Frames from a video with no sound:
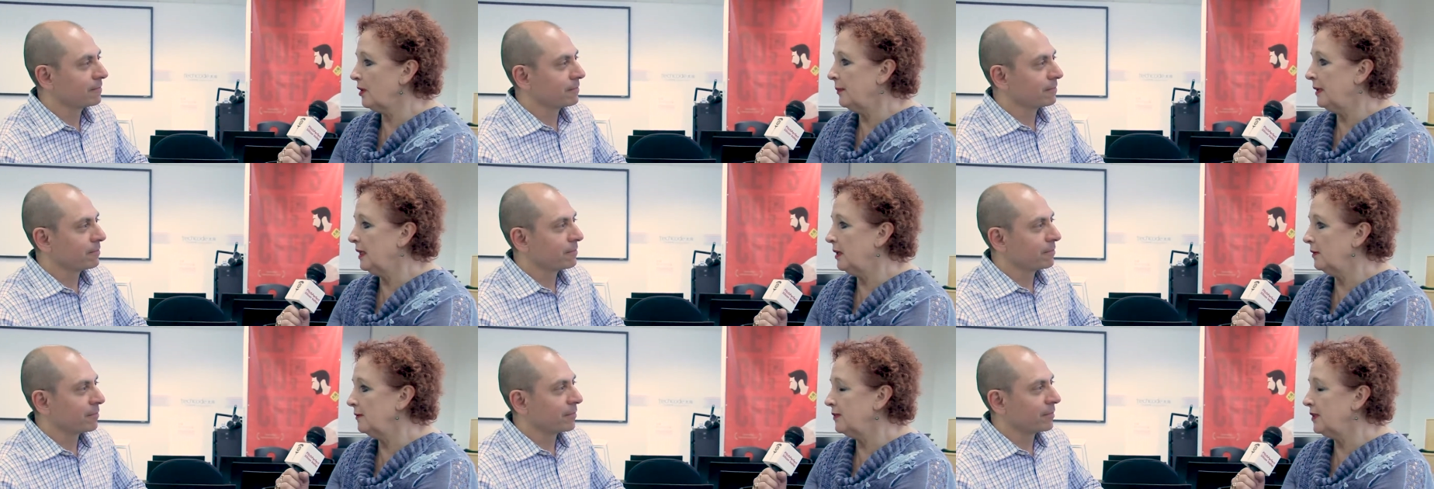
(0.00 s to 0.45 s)
Speaker 1: I
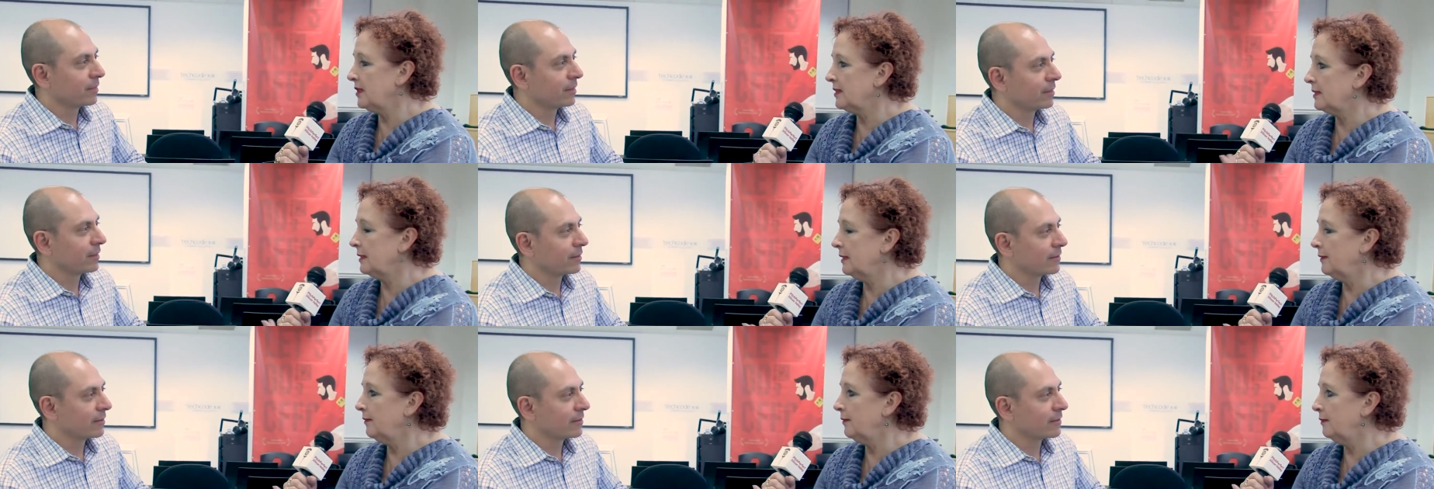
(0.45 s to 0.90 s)
mean,
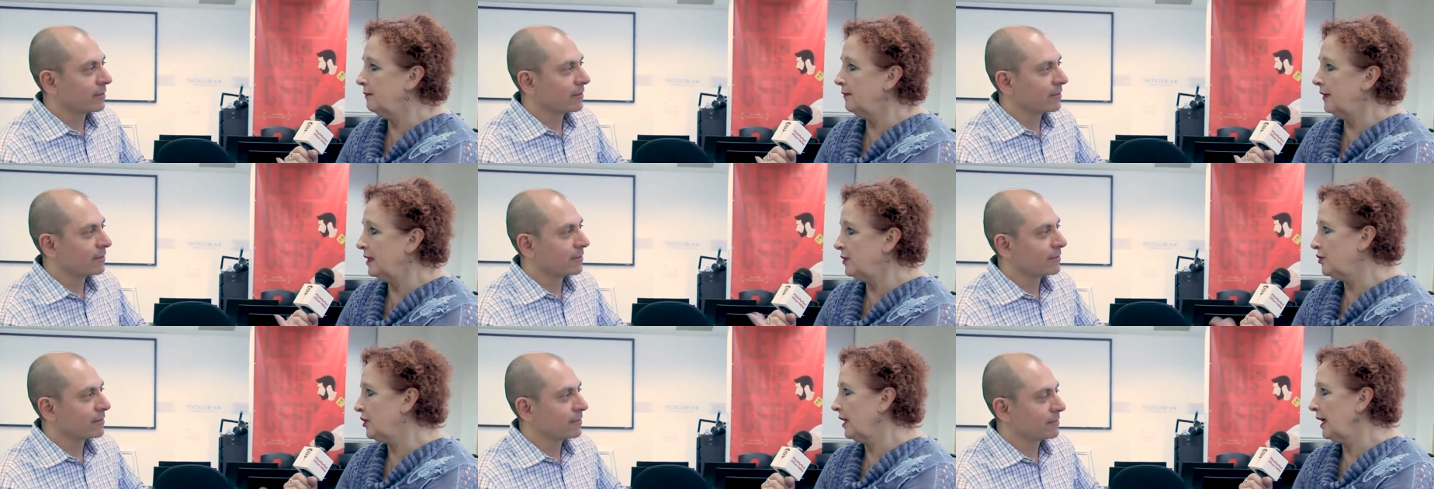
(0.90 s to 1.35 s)
obviously,
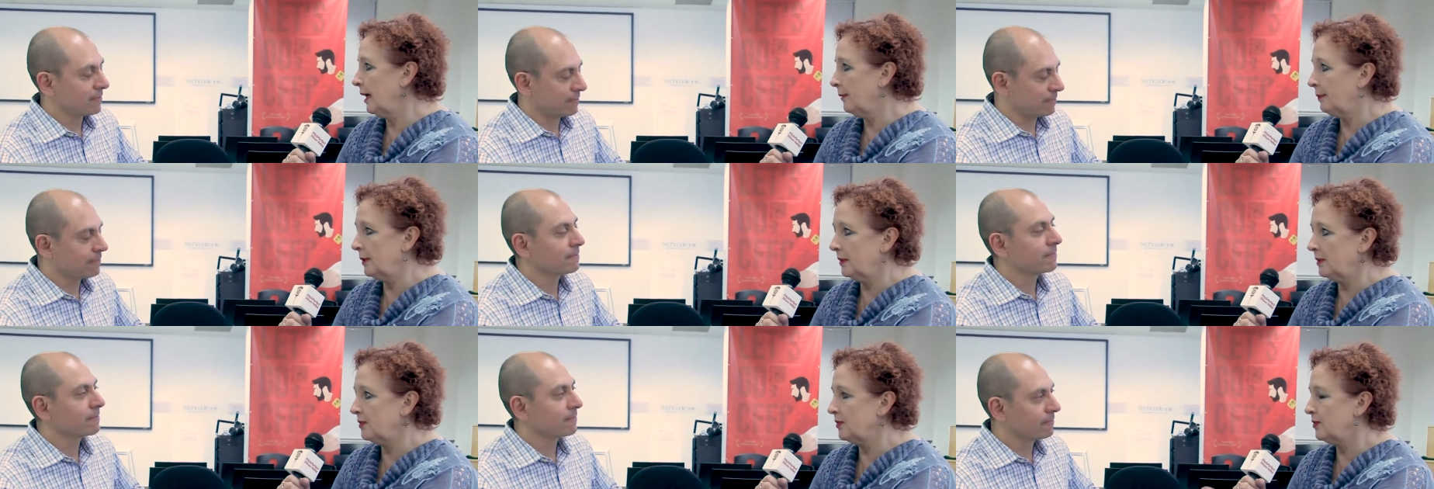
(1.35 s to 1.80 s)
venture
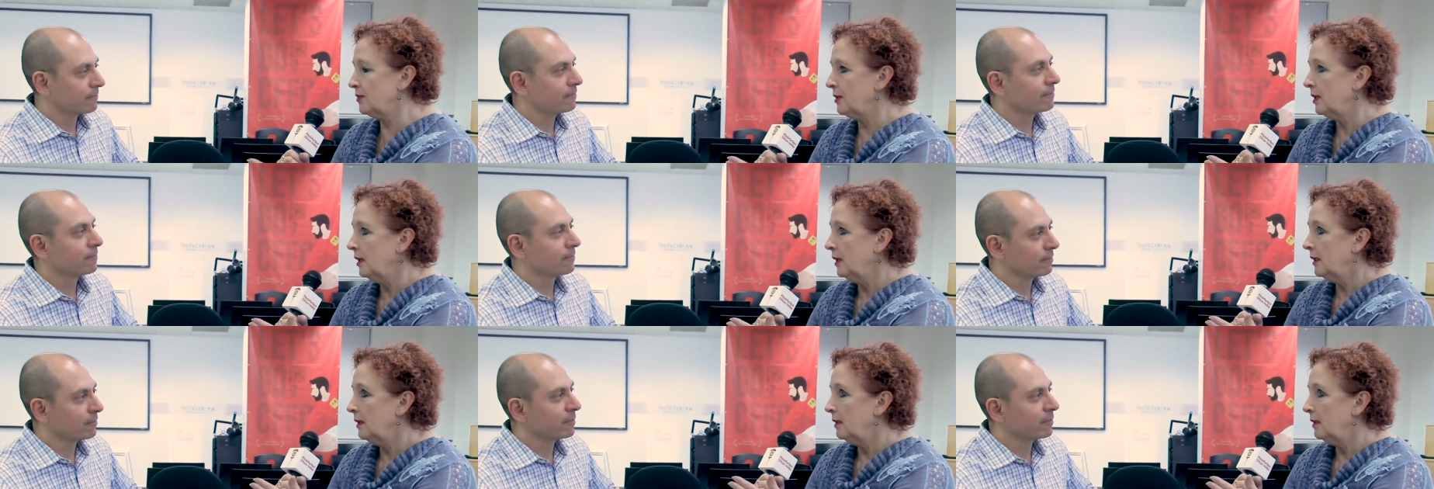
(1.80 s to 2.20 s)
capitalists